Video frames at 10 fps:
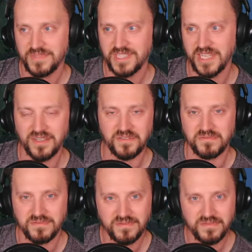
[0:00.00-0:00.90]
tale
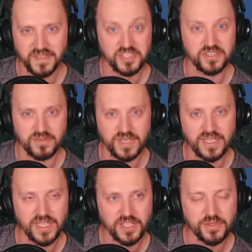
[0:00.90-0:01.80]
of fiction, right?
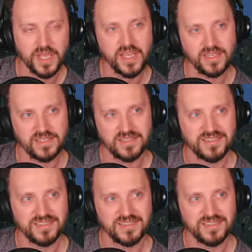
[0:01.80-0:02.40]
Like, you can't